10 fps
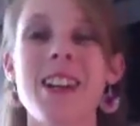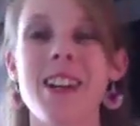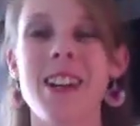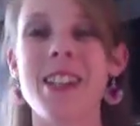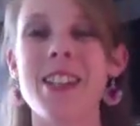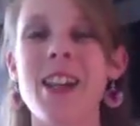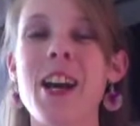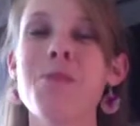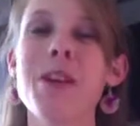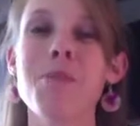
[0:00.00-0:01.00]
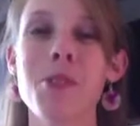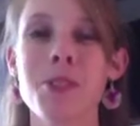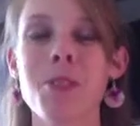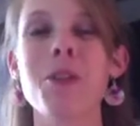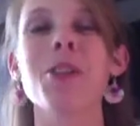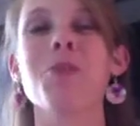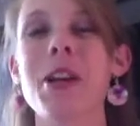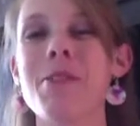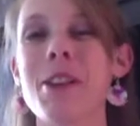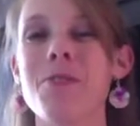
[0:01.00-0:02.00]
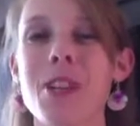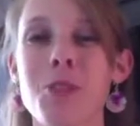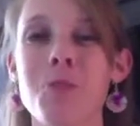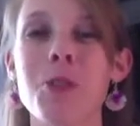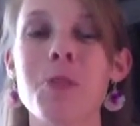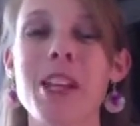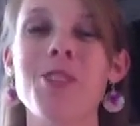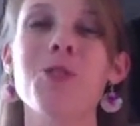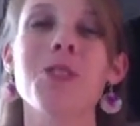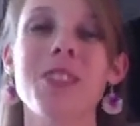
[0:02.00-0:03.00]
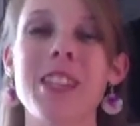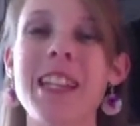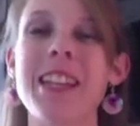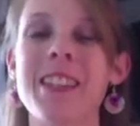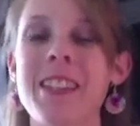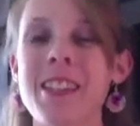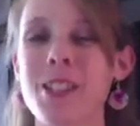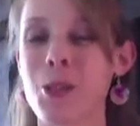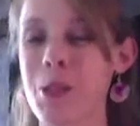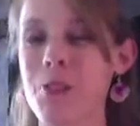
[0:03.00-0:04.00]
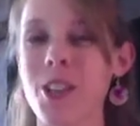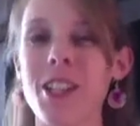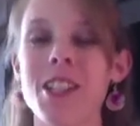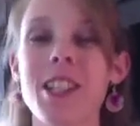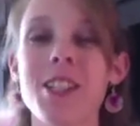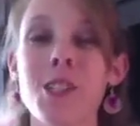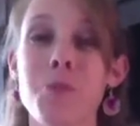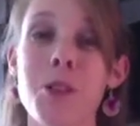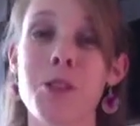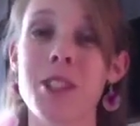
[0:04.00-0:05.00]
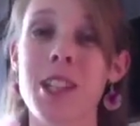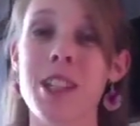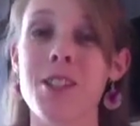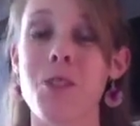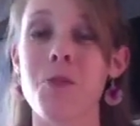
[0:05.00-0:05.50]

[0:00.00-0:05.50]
And I may post them on the Right Facebook page. We'll see. I think it could be fun. He's supposed to get his own